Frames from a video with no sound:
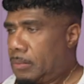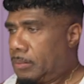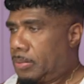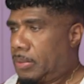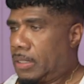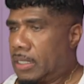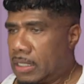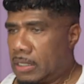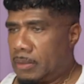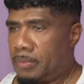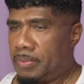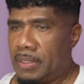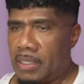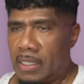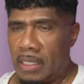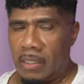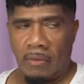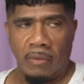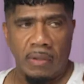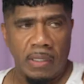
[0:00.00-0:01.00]
playing the
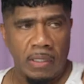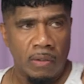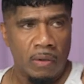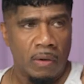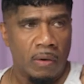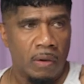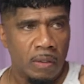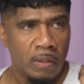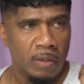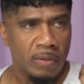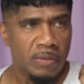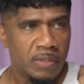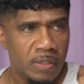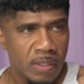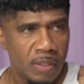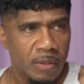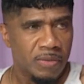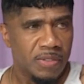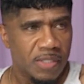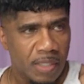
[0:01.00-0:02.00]
piano, and all those
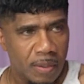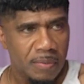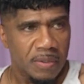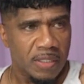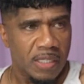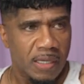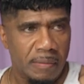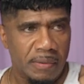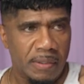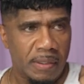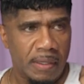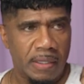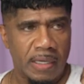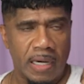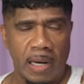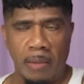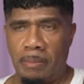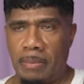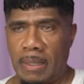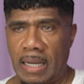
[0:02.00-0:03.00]
notes that was coming out of
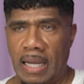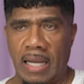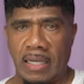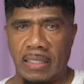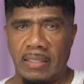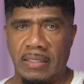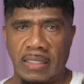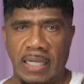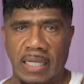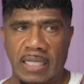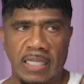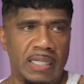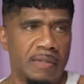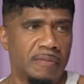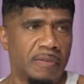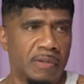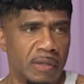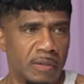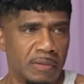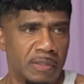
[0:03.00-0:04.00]
that box, I didn't
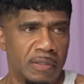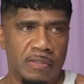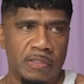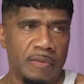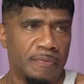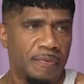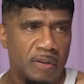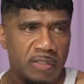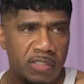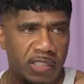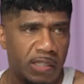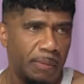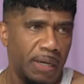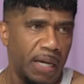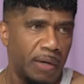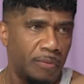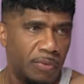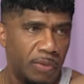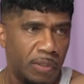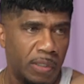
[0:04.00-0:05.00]
even know. This was the first time
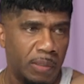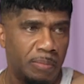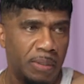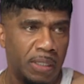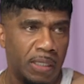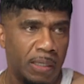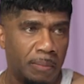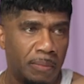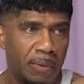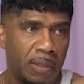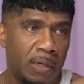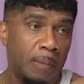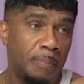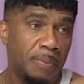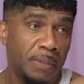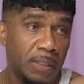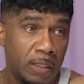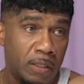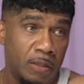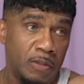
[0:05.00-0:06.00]
I had really been up
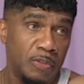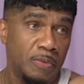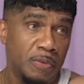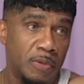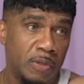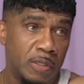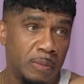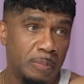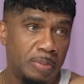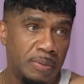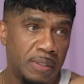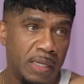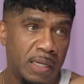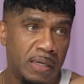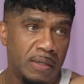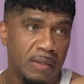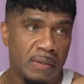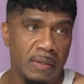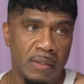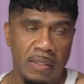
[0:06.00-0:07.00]
up and close with on the
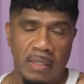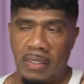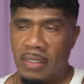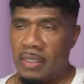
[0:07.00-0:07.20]
piano. Yeah.